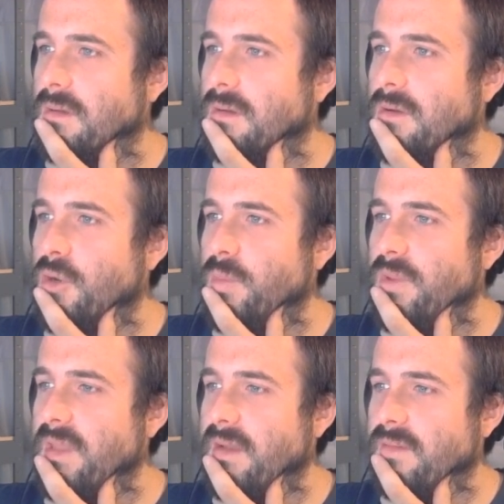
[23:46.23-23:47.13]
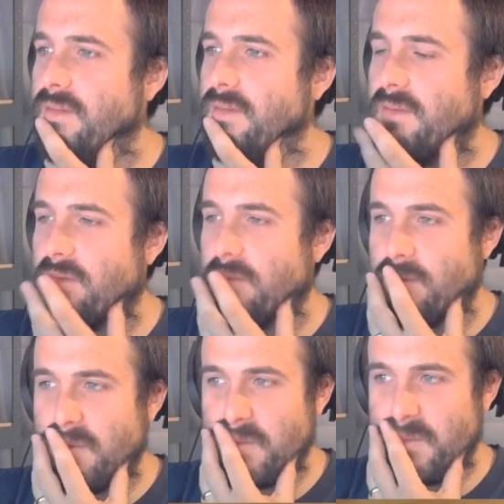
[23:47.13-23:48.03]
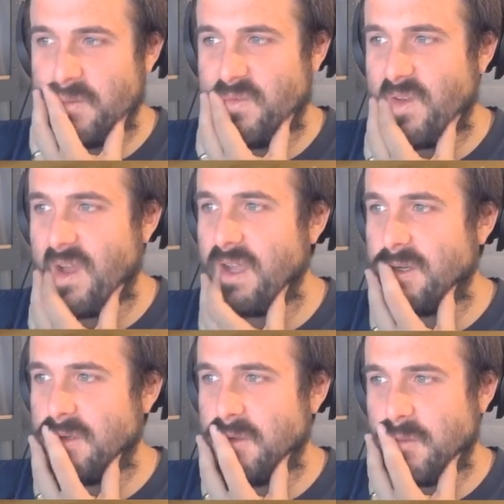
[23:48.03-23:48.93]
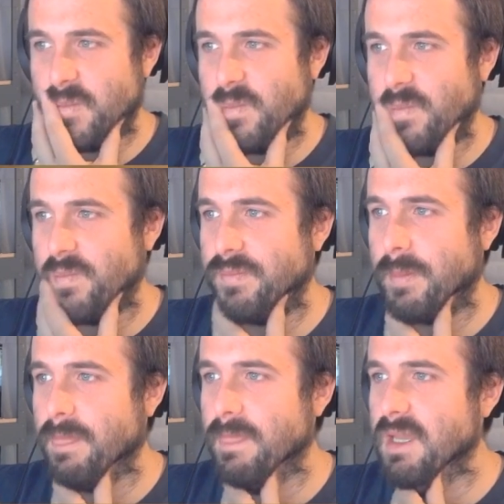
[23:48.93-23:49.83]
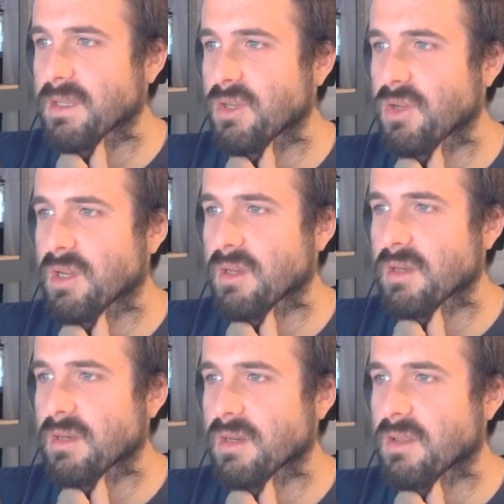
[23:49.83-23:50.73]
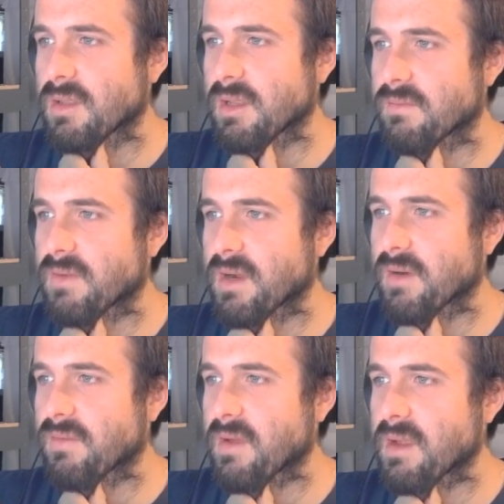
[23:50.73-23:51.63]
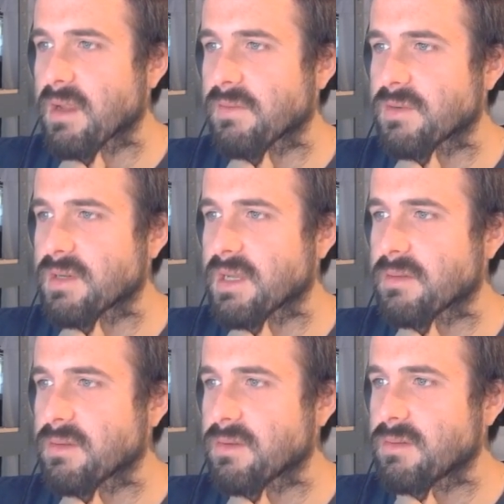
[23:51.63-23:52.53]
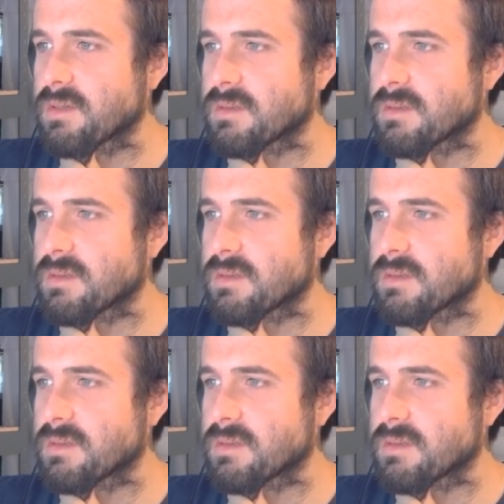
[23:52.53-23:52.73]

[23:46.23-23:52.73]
open that file and you can click verify after download.